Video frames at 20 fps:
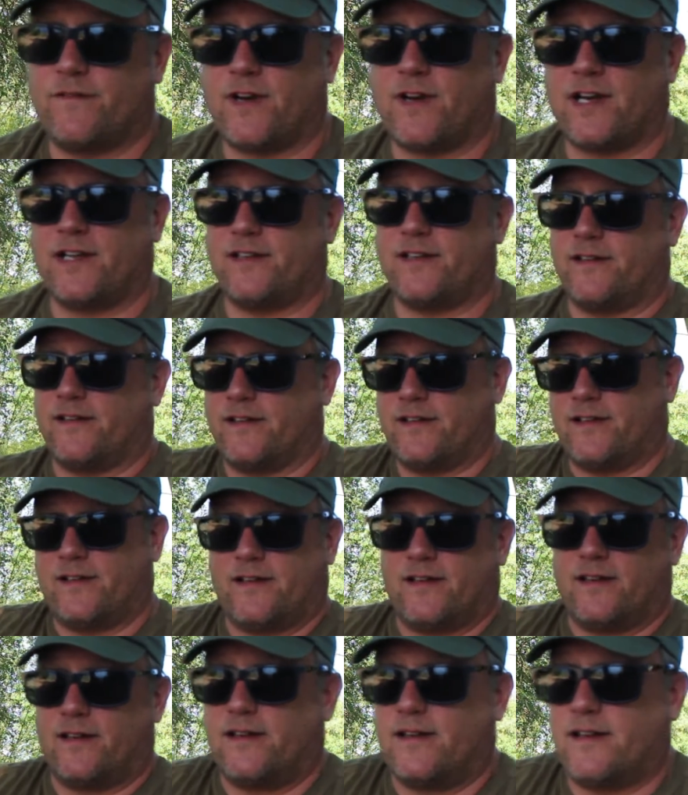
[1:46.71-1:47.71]
find
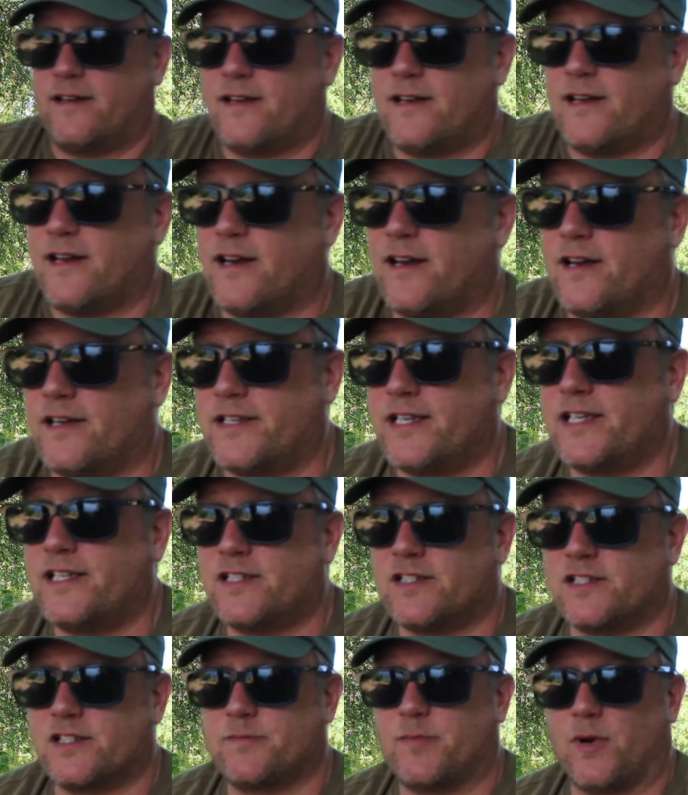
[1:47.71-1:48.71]
a
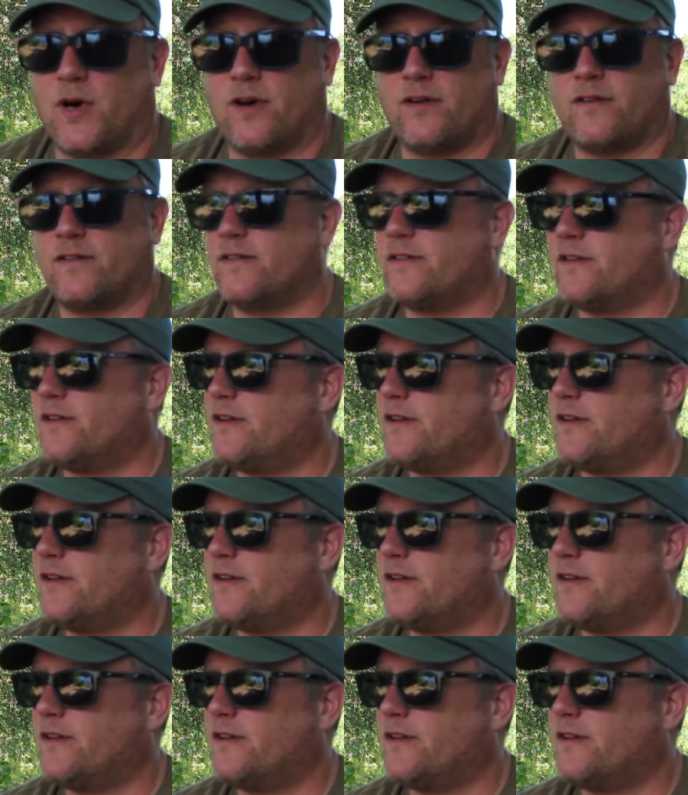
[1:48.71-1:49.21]
decent spot,